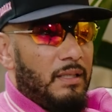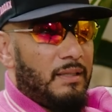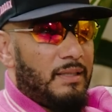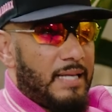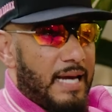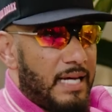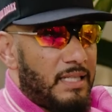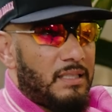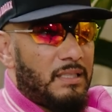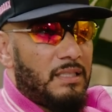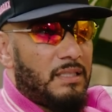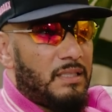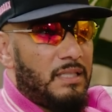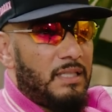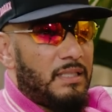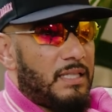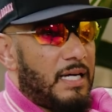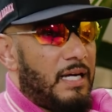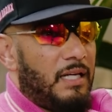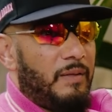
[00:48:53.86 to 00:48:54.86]
that's the
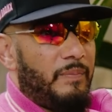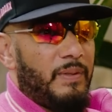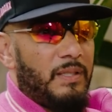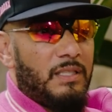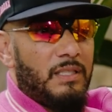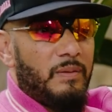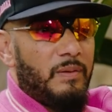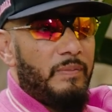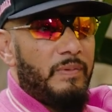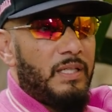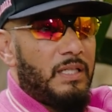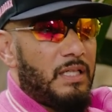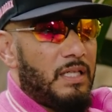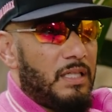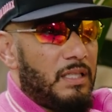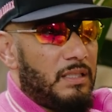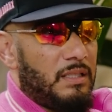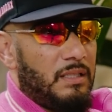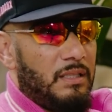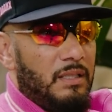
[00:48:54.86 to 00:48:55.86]
sixth element to me,
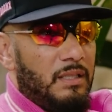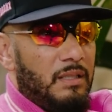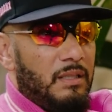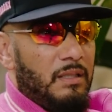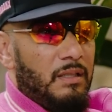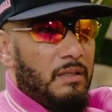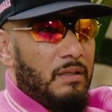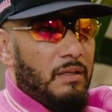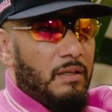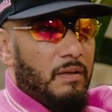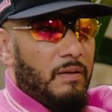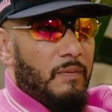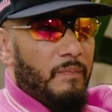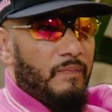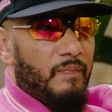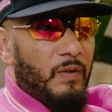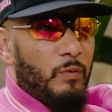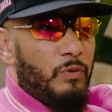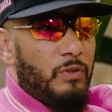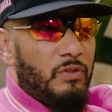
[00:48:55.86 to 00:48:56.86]
because
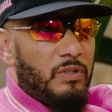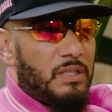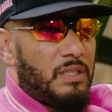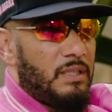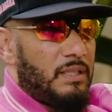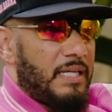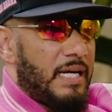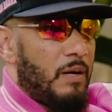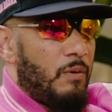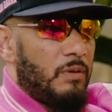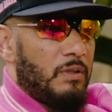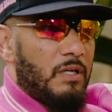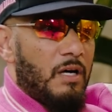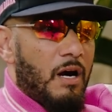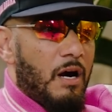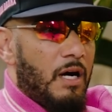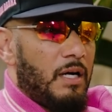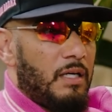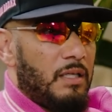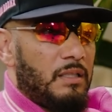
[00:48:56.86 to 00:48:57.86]
when you sit down with the
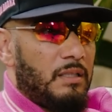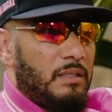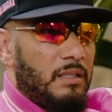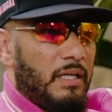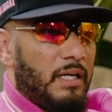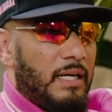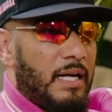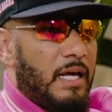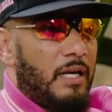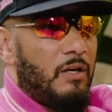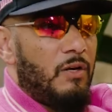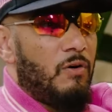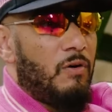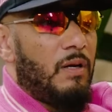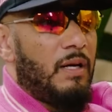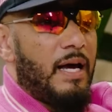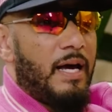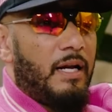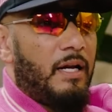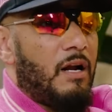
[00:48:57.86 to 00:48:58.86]
artists, and I know a
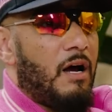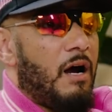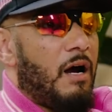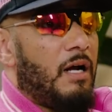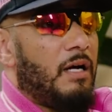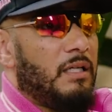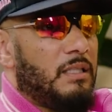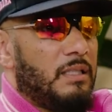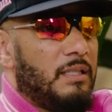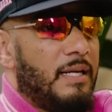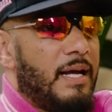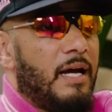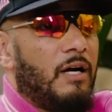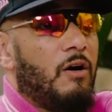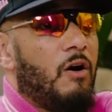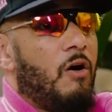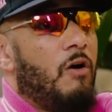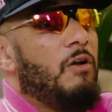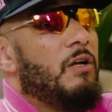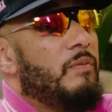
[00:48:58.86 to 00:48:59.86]
lot of the artists are not
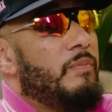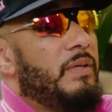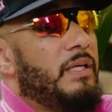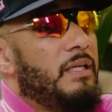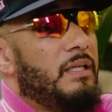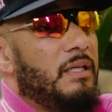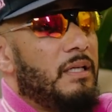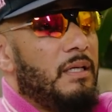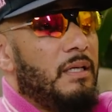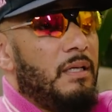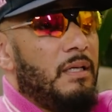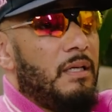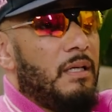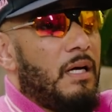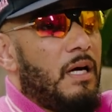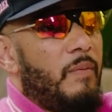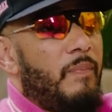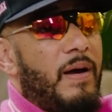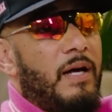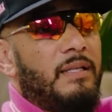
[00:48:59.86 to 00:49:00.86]
calling me
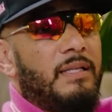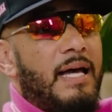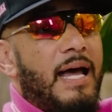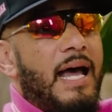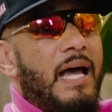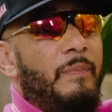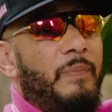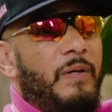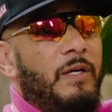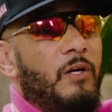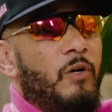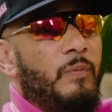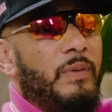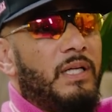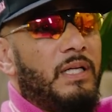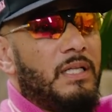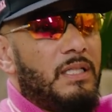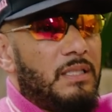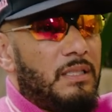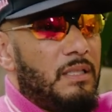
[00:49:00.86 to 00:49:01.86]
about the I P O
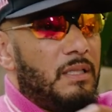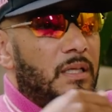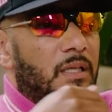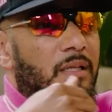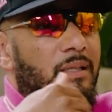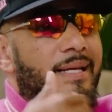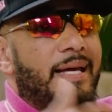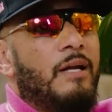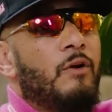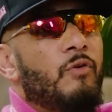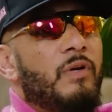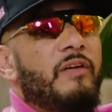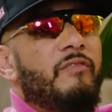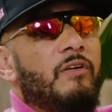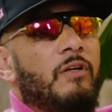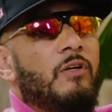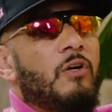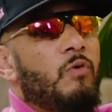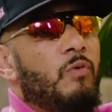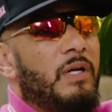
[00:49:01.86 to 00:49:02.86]
because they don't
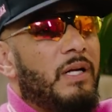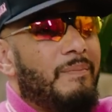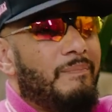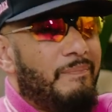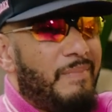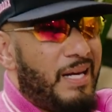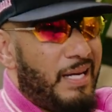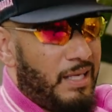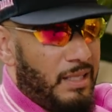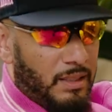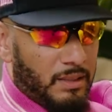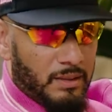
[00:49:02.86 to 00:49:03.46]
even know what it means.